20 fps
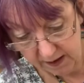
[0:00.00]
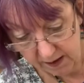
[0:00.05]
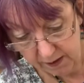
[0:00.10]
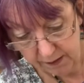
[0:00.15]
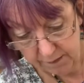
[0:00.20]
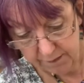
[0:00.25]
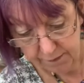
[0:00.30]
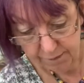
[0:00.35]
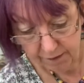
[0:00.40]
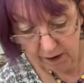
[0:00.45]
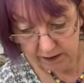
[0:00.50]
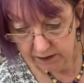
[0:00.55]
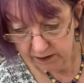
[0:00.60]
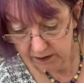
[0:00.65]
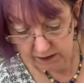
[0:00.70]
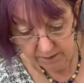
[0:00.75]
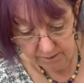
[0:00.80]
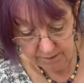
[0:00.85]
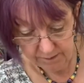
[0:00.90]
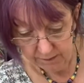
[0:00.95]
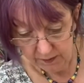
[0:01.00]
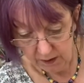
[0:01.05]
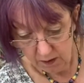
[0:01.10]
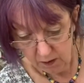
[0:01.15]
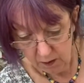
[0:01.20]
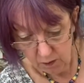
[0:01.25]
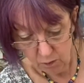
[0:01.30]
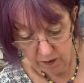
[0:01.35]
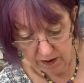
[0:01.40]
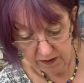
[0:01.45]
the front
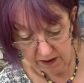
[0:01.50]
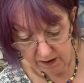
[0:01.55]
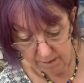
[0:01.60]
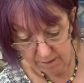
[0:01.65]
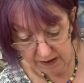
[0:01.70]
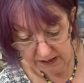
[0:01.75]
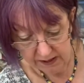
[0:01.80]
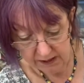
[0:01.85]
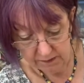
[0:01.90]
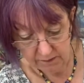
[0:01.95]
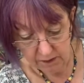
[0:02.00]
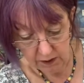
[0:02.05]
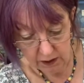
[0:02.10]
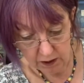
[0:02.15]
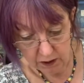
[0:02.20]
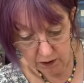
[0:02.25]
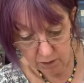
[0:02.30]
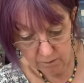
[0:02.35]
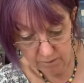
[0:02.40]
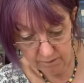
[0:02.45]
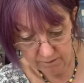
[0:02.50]
with a bit of glue.